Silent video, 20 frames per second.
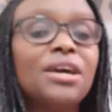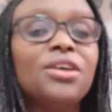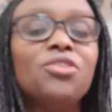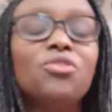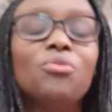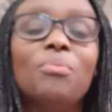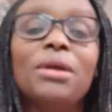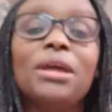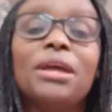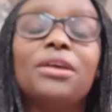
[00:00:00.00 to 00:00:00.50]
you
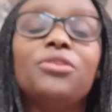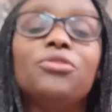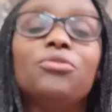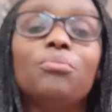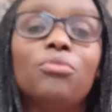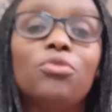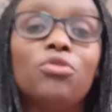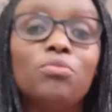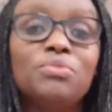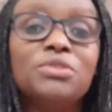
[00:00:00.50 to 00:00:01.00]
may your
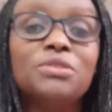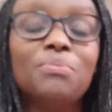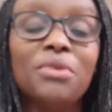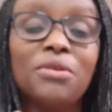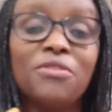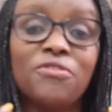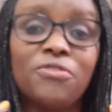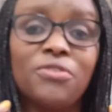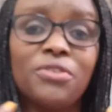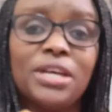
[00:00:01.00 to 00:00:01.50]
boobs
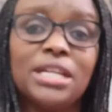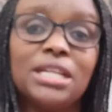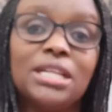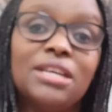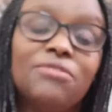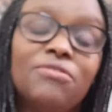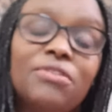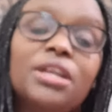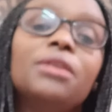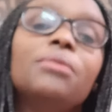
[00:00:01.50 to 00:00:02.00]
may feel
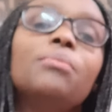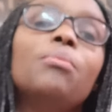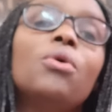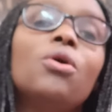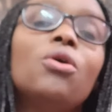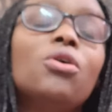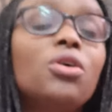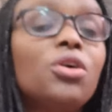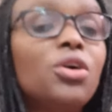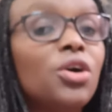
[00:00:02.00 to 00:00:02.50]
even
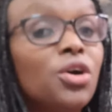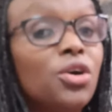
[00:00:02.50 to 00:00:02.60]
more